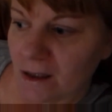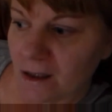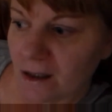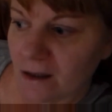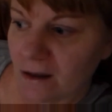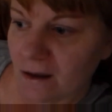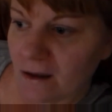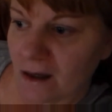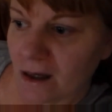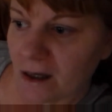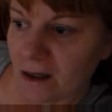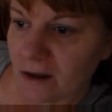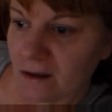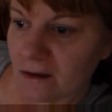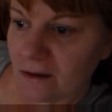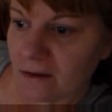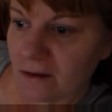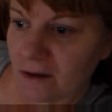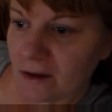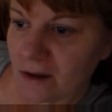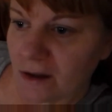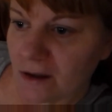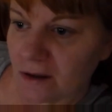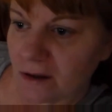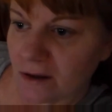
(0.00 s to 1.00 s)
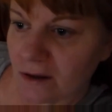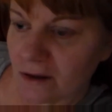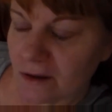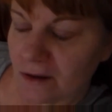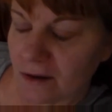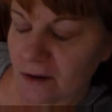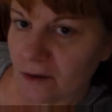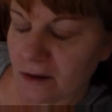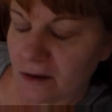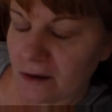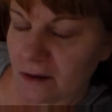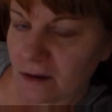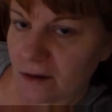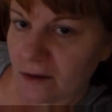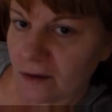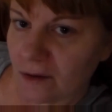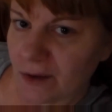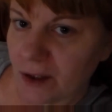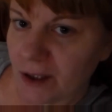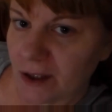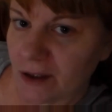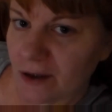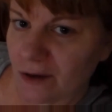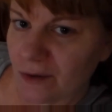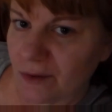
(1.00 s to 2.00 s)
yeah, I don't
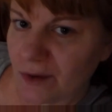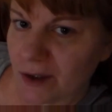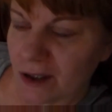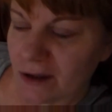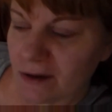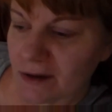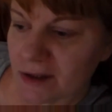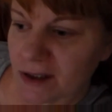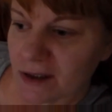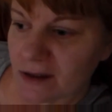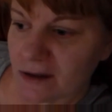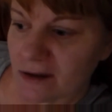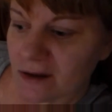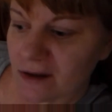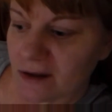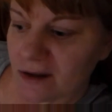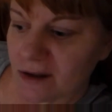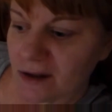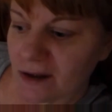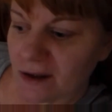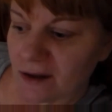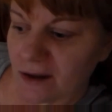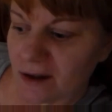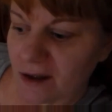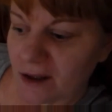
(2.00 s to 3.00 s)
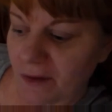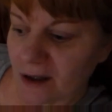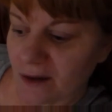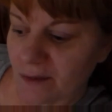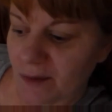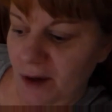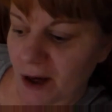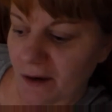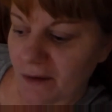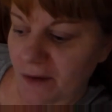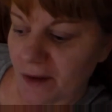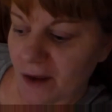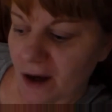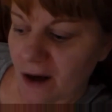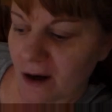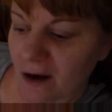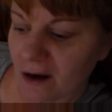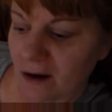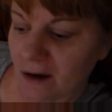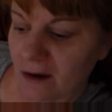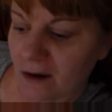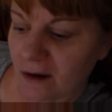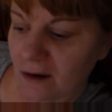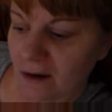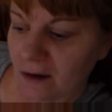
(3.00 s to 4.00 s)
quite know what else to think about
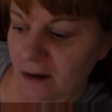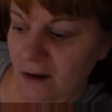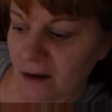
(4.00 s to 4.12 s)
that.